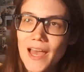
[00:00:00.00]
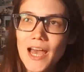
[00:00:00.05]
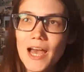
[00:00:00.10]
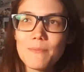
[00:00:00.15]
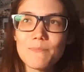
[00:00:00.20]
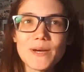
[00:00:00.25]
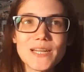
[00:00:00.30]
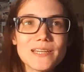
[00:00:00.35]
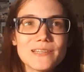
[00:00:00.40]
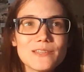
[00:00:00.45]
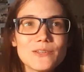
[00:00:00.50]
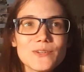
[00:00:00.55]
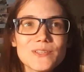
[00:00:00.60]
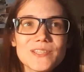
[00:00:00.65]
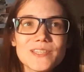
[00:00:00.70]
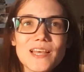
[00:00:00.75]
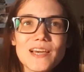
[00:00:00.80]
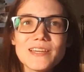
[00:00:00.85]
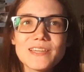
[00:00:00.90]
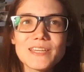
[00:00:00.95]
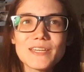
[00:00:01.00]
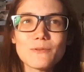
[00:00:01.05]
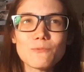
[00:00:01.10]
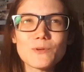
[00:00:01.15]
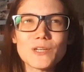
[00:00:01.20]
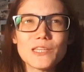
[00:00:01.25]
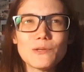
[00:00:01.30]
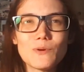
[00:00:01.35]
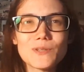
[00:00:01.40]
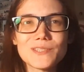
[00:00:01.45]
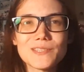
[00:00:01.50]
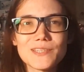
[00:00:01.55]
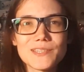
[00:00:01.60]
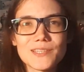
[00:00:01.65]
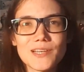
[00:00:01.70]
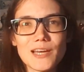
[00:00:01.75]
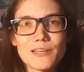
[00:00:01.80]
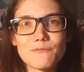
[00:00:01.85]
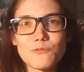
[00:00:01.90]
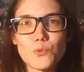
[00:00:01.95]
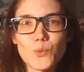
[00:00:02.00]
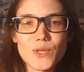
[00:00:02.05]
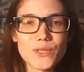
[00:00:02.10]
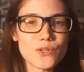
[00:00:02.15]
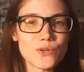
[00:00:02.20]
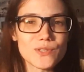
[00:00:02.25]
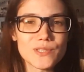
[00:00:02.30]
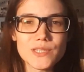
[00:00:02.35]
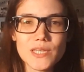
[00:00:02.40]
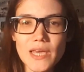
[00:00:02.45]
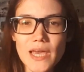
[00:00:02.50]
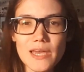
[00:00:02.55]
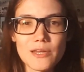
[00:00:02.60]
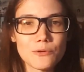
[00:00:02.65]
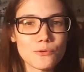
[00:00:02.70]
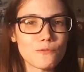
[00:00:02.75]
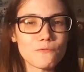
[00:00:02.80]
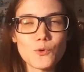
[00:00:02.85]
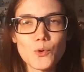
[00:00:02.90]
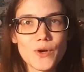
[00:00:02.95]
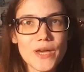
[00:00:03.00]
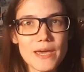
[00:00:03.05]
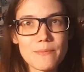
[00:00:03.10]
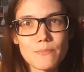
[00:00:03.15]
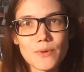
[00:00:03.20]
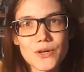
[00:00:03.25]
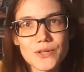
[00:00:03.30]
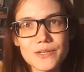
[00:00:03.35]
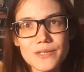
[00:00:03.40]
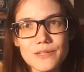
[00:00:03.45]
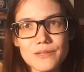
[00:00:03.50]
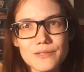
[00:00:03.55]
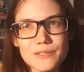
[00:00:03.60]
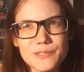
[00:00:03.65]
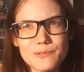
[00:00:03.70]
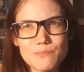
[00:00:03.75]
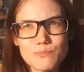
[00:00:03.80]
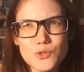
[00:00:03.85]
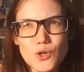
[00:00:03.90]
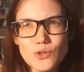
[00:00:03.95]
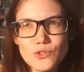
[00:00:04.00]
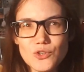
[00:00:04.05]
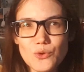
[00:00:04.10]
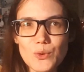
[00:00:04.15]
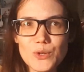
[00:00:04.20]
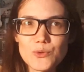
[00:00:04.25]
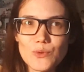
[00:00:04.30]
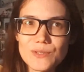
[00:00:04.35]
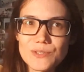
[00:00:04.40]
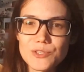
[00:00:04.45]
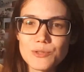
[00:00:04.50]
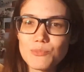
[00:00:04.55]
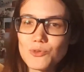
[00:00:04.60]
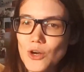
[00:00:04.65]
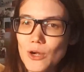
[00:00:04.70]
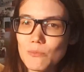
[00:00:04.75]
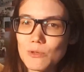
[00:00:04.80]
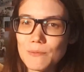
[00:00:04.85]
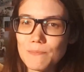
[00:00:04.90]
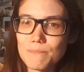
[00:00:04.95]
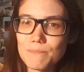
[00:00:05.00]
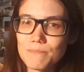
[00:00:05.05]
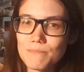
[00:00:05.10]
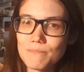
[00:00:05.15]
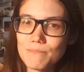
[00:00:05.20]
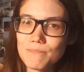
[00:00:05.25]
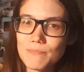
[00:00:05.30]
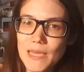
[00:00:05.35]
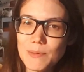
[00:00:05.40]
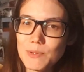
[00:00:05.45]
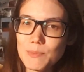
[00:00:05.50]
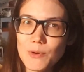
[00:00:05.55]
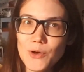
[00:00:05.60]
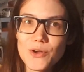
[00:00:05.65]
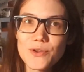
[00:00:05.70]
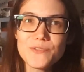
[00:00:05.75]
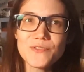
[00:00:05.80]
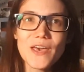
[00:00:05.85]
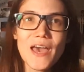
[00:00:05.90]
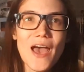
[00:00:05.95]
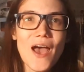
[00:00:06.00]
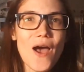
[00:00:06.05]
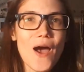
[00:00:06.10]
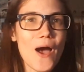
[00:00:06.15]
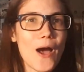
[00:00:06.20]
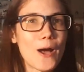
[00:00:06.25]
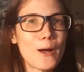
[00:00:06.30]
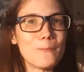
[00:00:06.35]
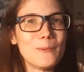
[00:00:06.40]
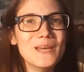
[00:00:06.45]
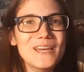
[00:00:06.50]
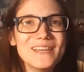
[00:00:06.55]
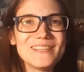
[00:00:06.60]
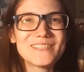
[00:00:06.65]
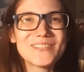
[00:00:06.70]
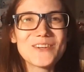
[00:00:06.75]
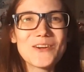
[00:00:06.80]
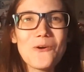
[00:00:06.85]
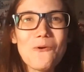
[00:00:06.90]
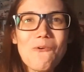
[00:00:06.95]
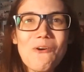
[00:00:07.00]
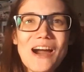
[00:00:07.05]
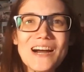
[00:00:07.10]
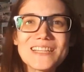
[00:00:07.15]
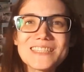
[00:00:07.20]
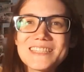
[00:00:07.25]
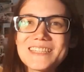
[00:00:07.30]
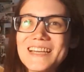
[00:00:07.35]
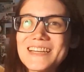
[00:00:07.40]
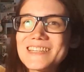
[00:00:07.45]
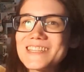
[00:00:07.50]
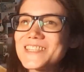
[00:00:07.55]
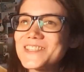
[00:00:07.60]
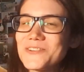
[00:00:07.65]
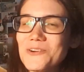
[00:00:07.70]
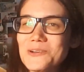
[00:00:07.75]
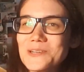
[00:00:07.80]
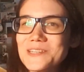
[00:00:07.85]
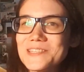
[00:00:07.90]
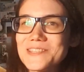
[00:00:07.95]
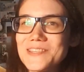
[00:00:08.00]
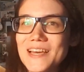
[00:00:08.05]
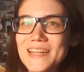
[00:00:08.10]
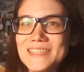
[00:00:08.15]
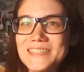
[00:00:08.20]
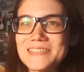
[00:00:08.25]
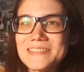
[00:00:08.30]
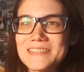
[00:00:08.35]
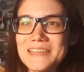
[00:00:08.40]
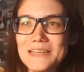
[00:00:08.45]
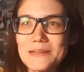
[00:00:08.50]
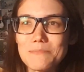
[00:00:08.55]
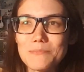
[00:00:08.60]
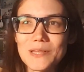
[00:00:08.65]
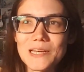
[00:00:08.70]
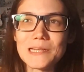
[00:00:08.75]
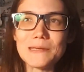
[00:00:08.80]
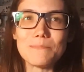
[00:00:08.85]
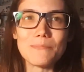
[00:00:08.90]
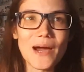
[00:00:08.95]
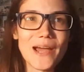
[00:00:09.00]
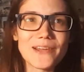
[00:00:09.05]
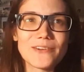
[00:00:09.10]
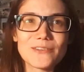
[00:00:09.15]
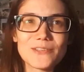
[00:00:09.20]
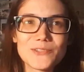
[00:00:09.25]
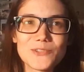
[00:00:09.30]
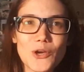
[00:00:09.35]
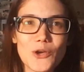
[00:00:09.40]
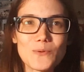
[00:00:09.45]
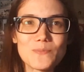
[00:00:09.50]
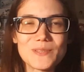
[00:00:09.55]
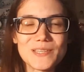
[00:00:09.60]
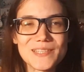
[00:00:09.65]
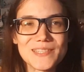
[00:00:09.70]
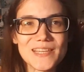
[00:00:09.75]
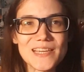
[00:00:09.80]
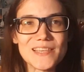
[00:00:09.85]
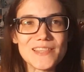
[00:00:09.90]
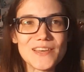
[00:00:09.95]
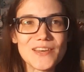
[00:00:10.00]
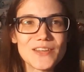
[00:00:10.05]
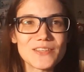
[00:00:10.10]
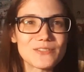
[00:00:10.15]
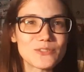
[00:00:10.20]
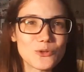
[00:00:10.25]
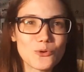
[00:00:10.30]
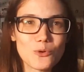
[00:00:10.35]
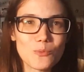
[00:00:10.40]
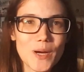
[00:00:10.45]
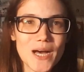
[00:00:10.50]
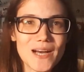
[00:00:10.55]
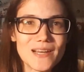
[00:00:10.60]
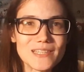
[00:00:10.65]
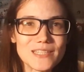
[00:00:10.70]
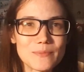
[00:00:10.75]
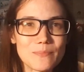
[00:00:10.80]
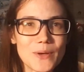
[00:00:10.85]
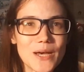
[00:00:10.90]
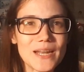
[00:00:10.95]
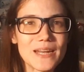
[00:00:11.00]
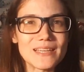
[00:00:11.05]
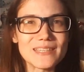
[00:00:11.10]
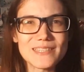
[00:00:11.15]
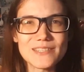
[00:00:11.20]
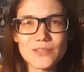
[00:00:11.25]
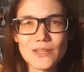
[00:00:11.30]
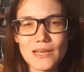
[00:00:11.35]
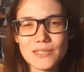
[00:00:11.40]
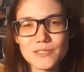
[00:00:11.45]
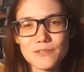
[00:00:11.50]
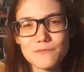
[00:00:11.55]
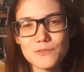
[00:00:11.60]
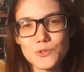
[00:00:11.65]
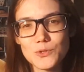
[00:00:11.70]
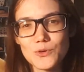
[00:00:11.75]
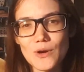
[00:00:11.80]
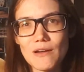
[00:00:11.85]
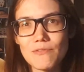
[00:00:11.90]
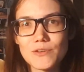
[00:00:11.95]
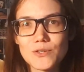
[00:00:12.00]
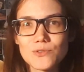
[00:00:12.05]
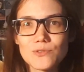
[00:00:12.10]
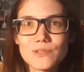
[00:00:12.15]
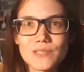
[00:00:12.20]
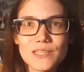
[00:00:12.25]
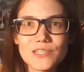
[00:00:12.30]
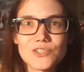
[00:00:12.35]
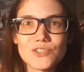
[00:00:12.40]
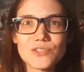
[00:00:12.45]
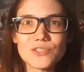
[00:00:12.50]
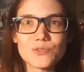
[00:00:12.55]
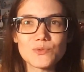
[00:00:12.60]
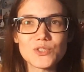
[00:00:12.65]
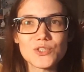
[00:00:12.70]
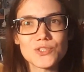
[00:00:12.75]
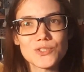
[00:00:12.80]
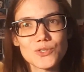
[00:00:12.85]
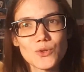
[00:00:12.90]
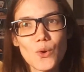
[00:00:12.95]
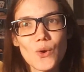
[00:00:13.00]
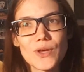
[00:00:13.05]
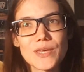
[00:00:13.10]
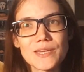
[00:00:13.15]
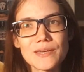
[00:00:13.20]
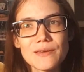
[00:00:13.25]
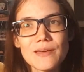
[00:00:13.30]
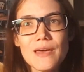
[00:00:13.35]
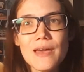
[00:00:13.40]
but it looks like it really wasn't designed for Windows 10 or 4K monitors. Not sure which one's the problem, maybe both. It took a while to get it sorted so that I didn't need a bloody microscope to see the toolbars, but it still has a few graphical glitches, which is annoying,